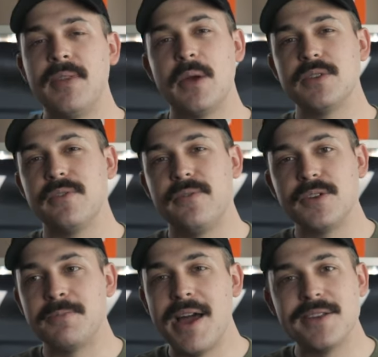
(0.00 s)
That was the
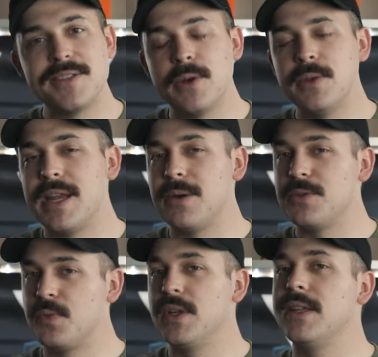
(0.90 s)
first milestone that I
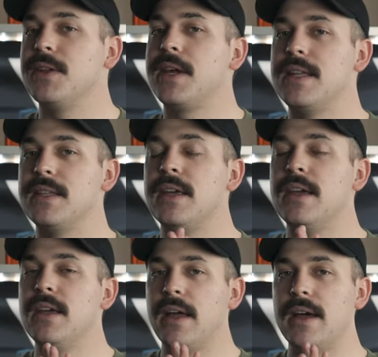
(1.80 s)
was really looking
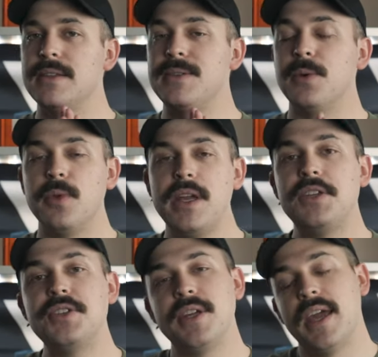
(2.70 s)
uh, to
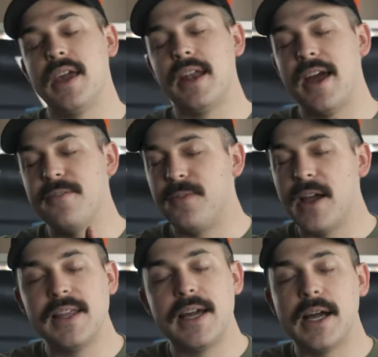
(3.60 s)
reach. And I
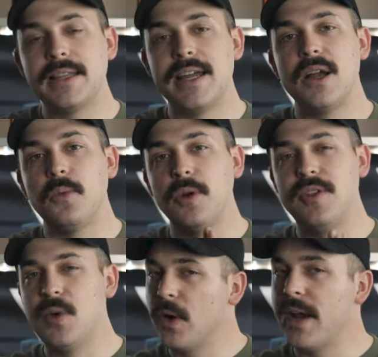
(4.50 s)
finally got there
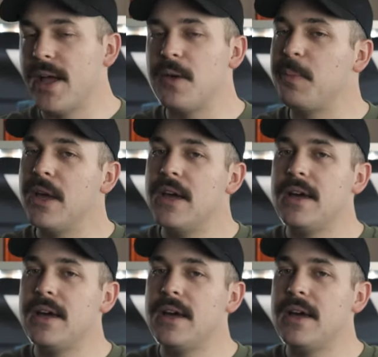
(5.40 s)
with your help.